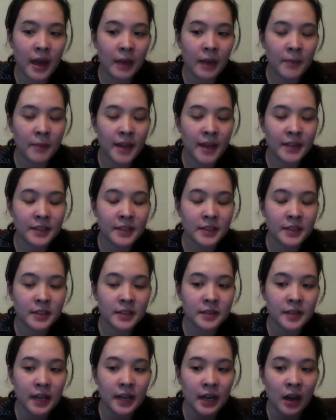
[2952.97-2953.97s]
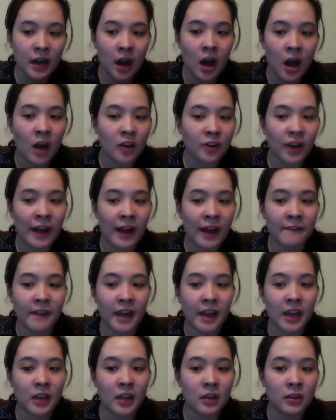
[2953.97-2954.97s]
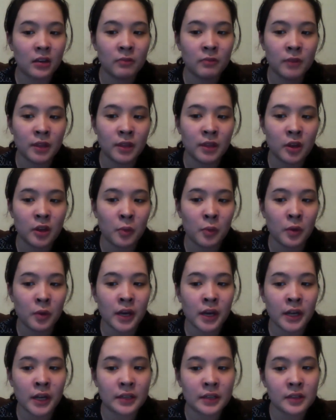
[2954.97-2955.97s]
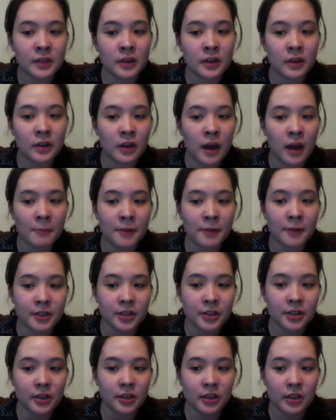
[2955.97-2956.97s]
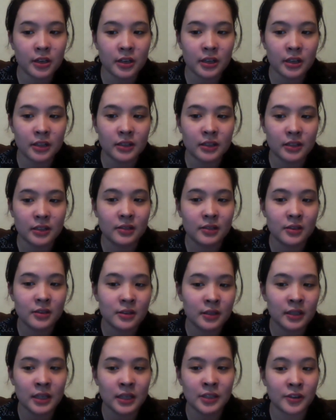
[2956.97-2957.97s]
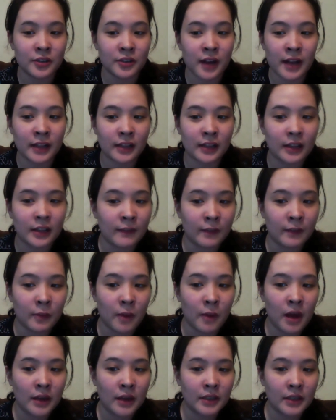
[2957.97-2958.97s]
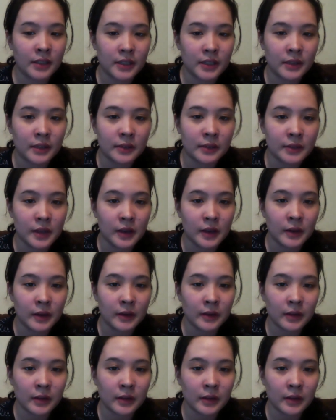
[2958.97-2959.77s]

pencils that are all graphite with no wood. So I'm pretty sure you could use it directly if you wanted to. So yeah,